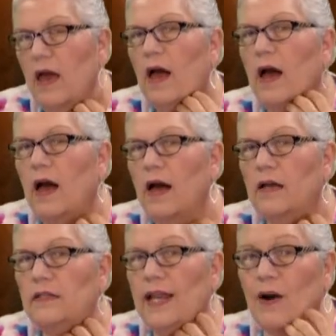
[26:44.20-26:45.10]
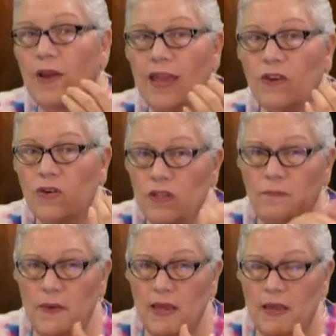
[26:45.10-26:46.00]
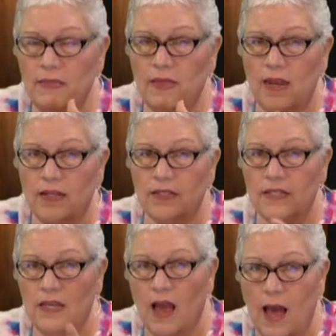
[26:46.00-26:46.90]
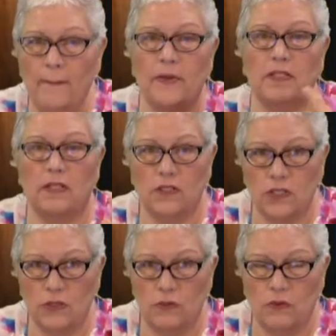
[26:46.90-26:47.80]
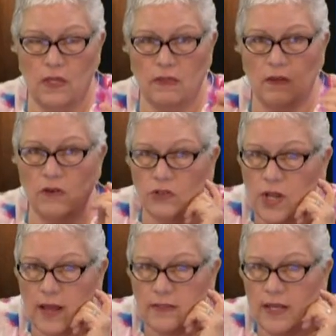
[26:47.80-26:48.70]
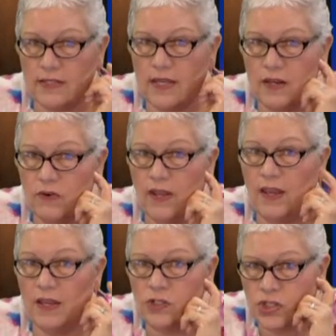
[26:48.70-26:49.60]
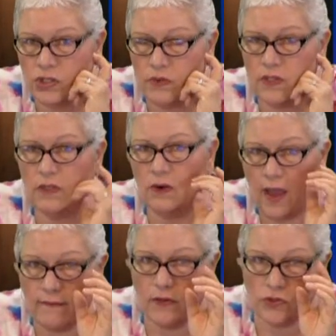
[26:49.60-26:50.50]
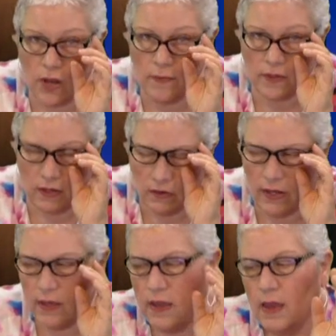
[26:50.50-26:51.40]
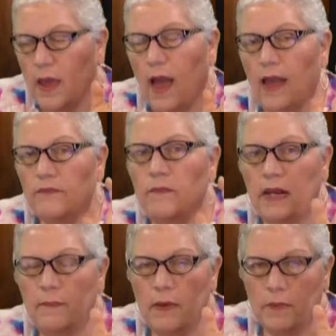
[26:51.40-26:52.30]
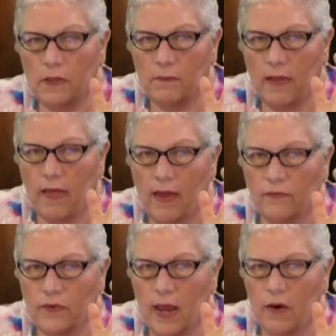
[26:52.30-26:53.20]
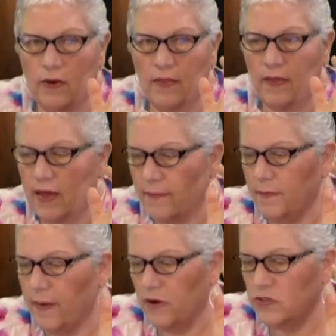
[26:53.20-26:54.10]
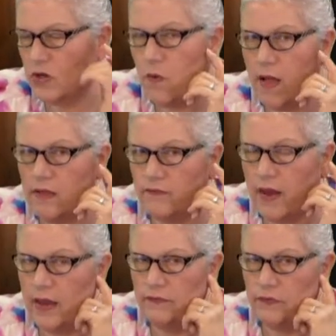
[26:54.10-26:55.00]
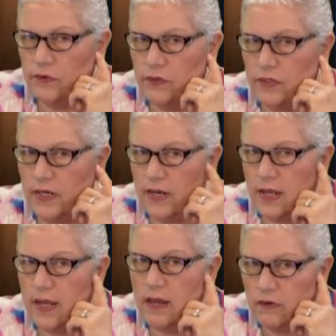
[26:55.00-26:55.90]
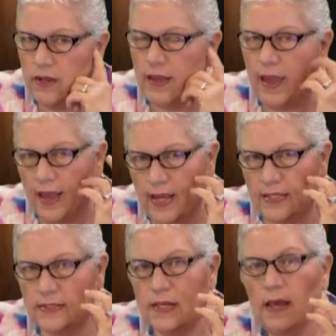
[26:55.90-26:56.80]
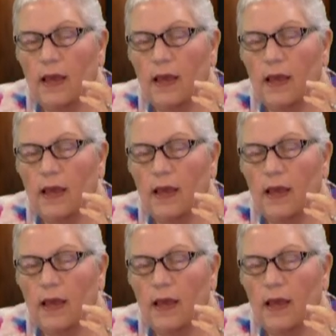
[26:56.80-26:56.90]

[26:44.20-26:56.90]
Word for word: Now, it could be that it's the opposite too, that your child has a hearing issue and that they're having trouble hearing. I have many people in my life now, and I think I'm about to qualify for needing hearing aids.